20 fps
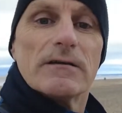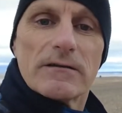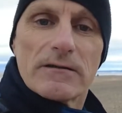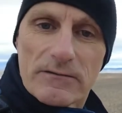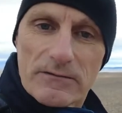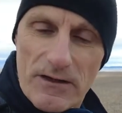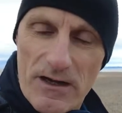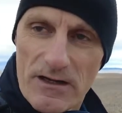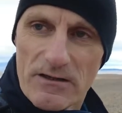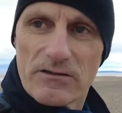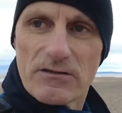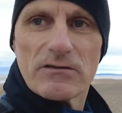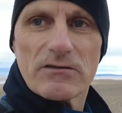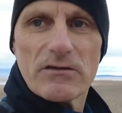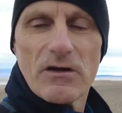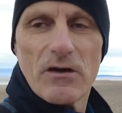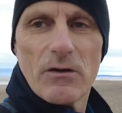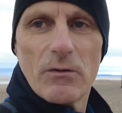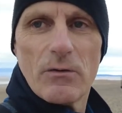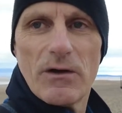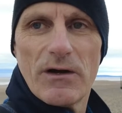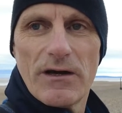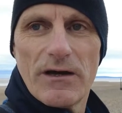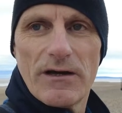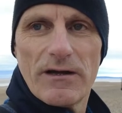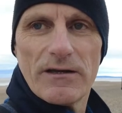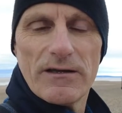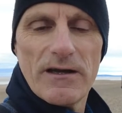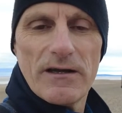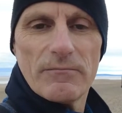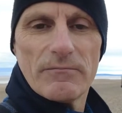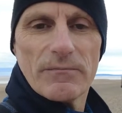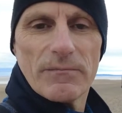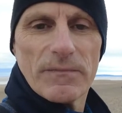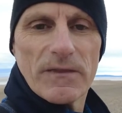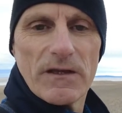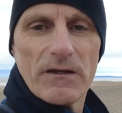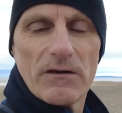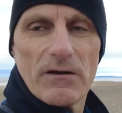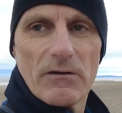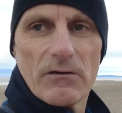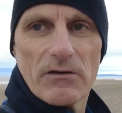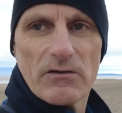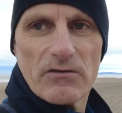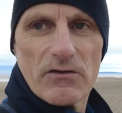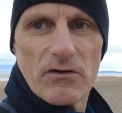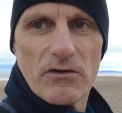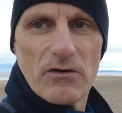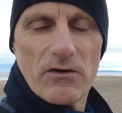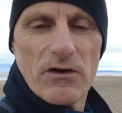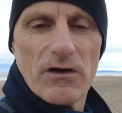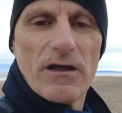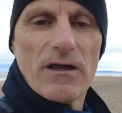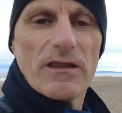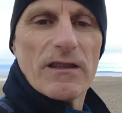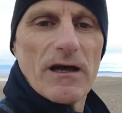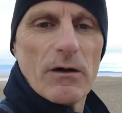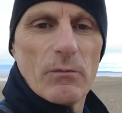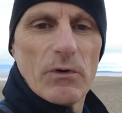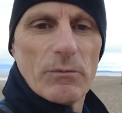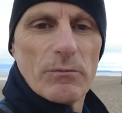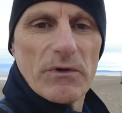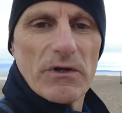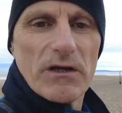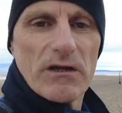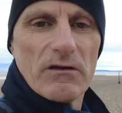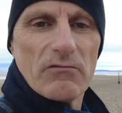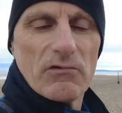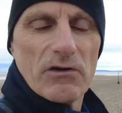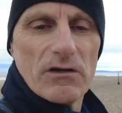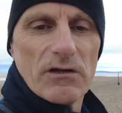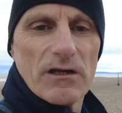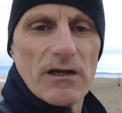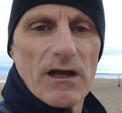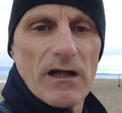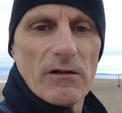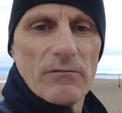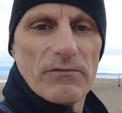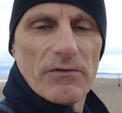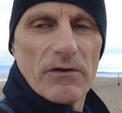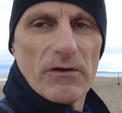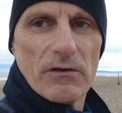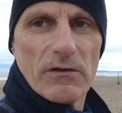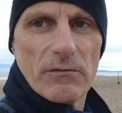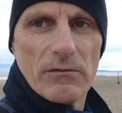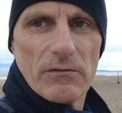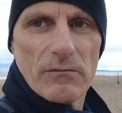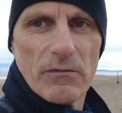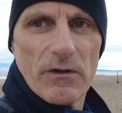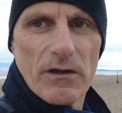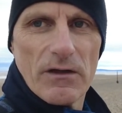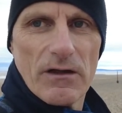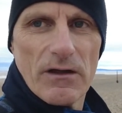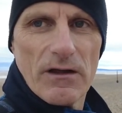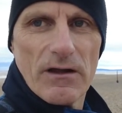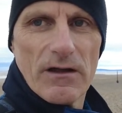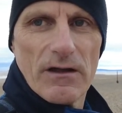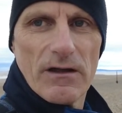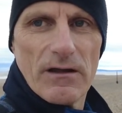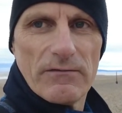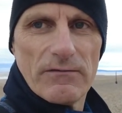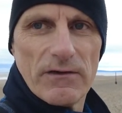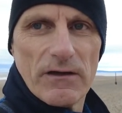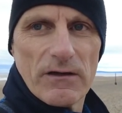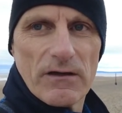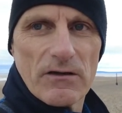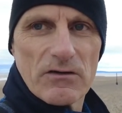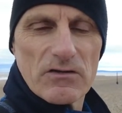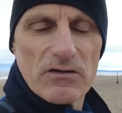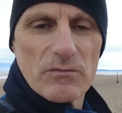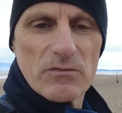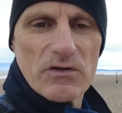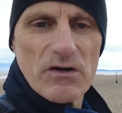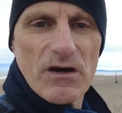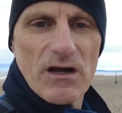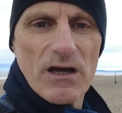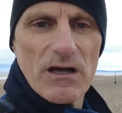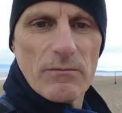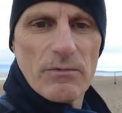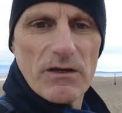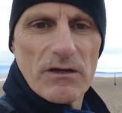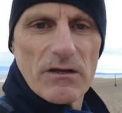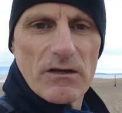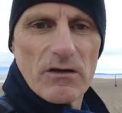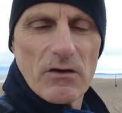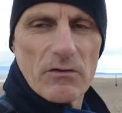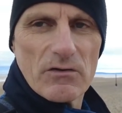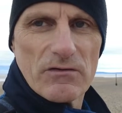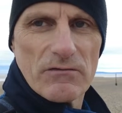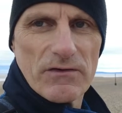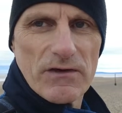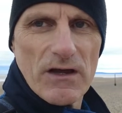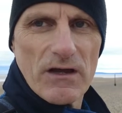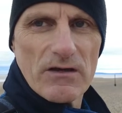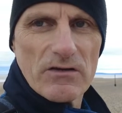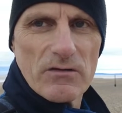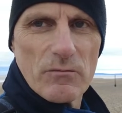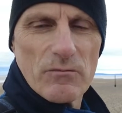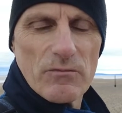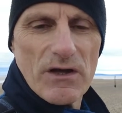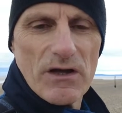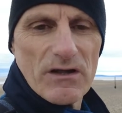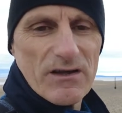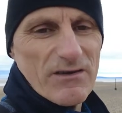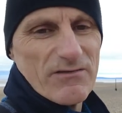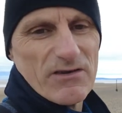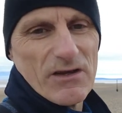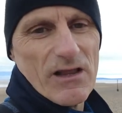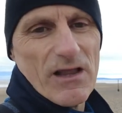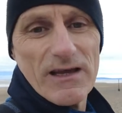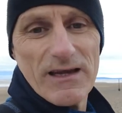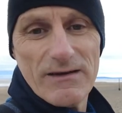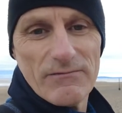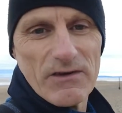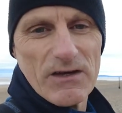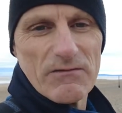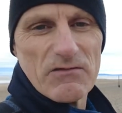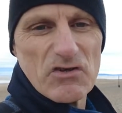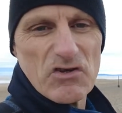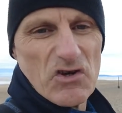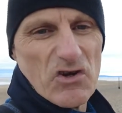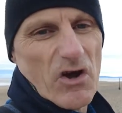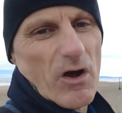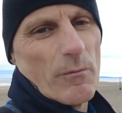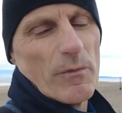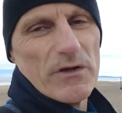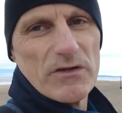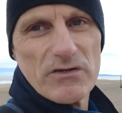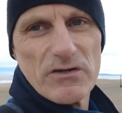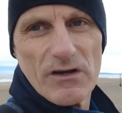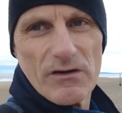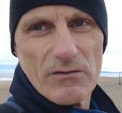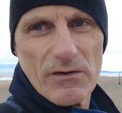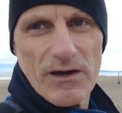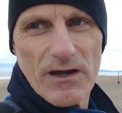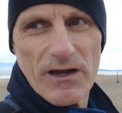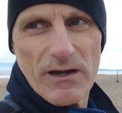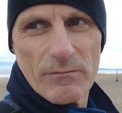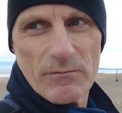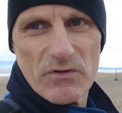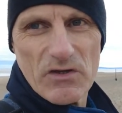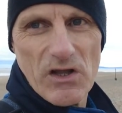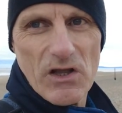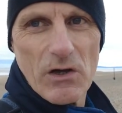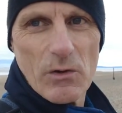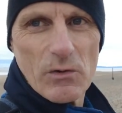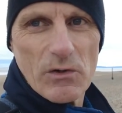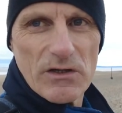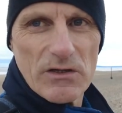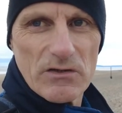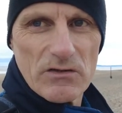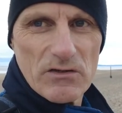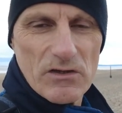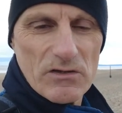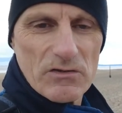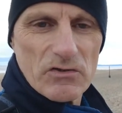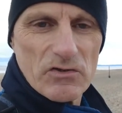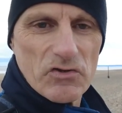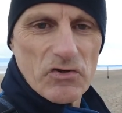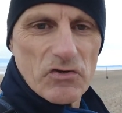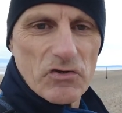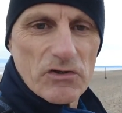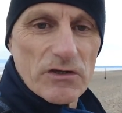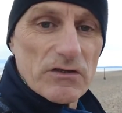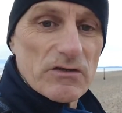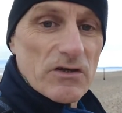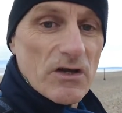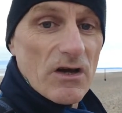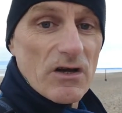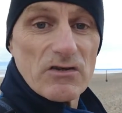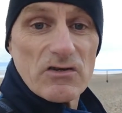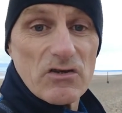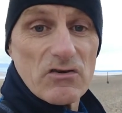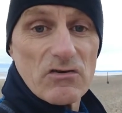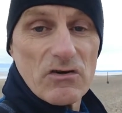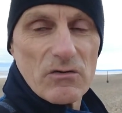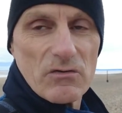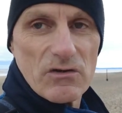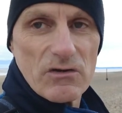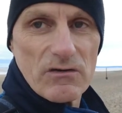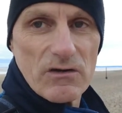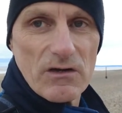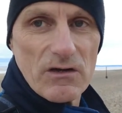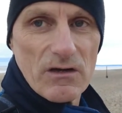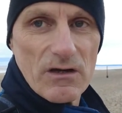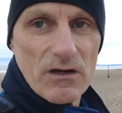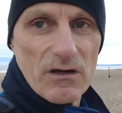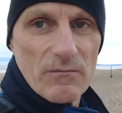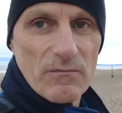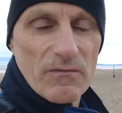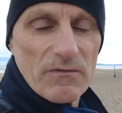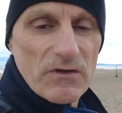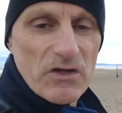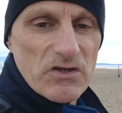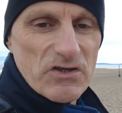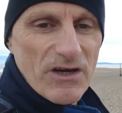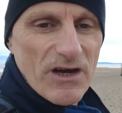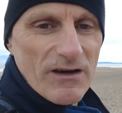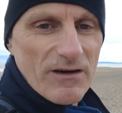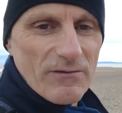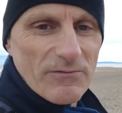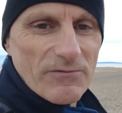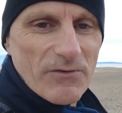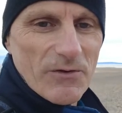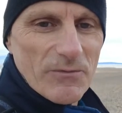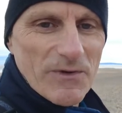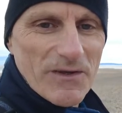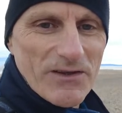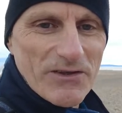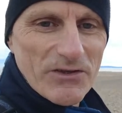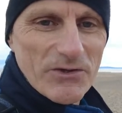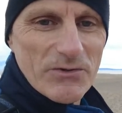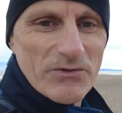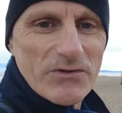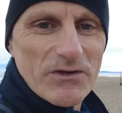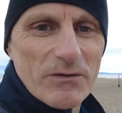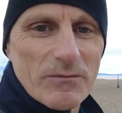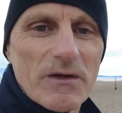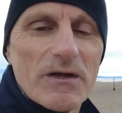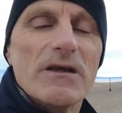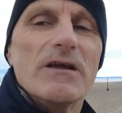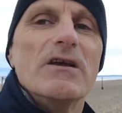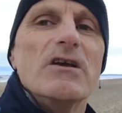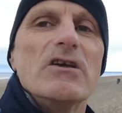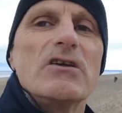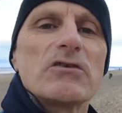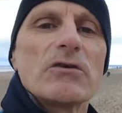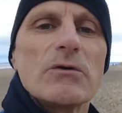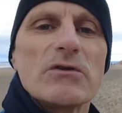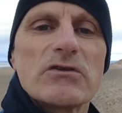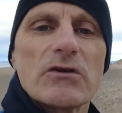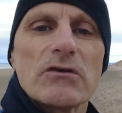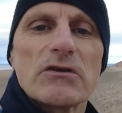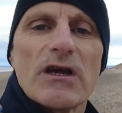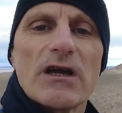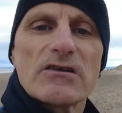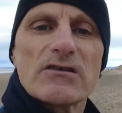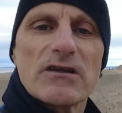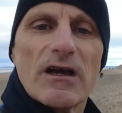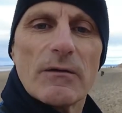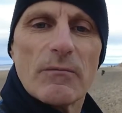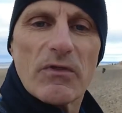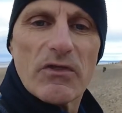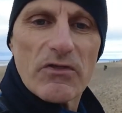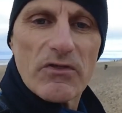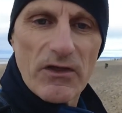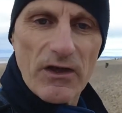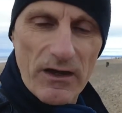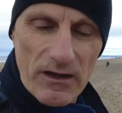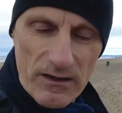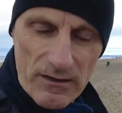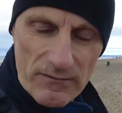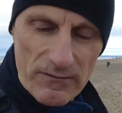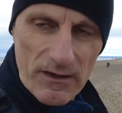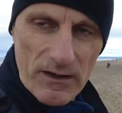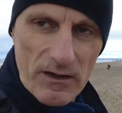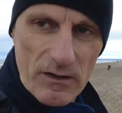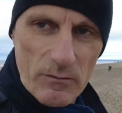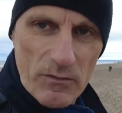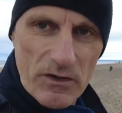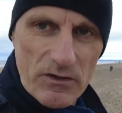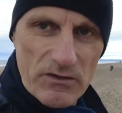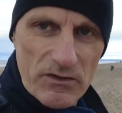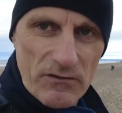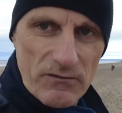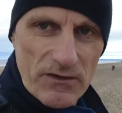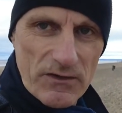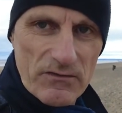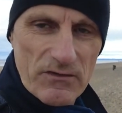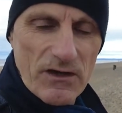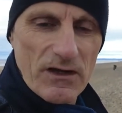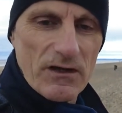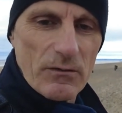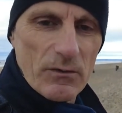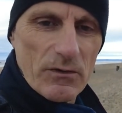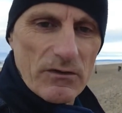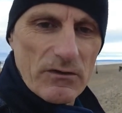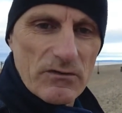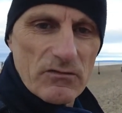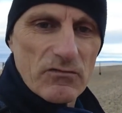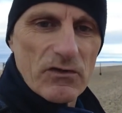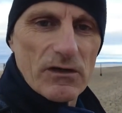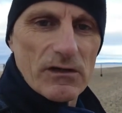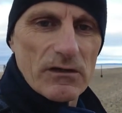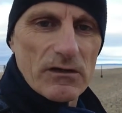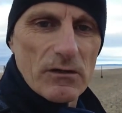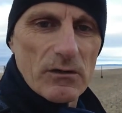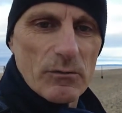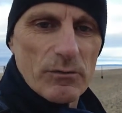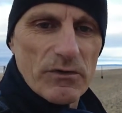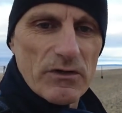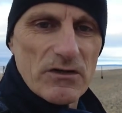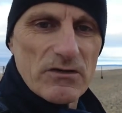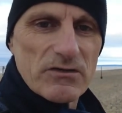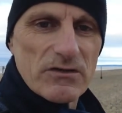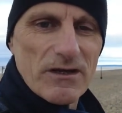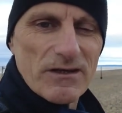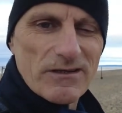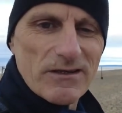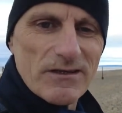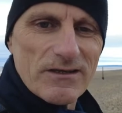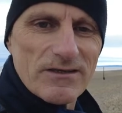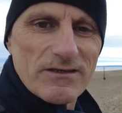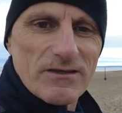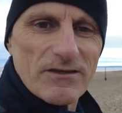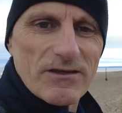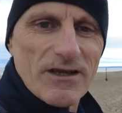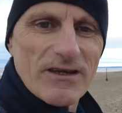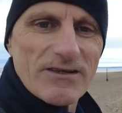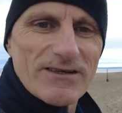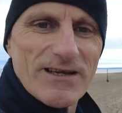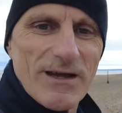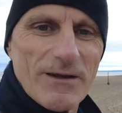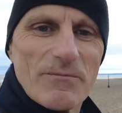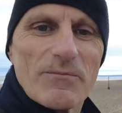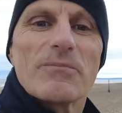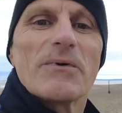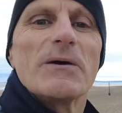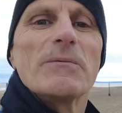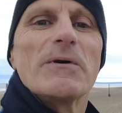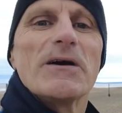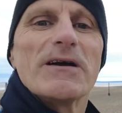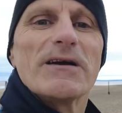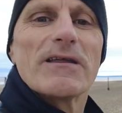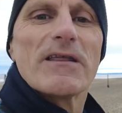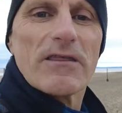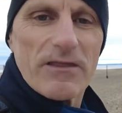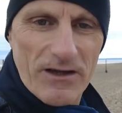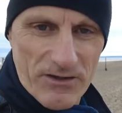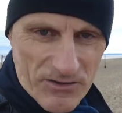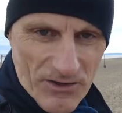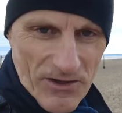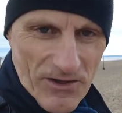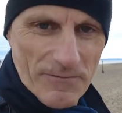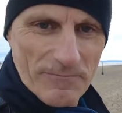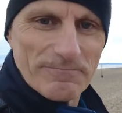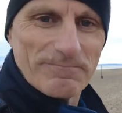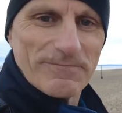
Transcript: Right, so yeah, you know the score. That would be really helpful if you could subscribe, hit the notification bell, give us a like, even give us a comment. Okay, I'm slowly and surely starting to grow the channel for me on YouTube. So until next time, thank you very much if you stayed with us, really do appreciate it. Until next time, bye bye, thanks a lot.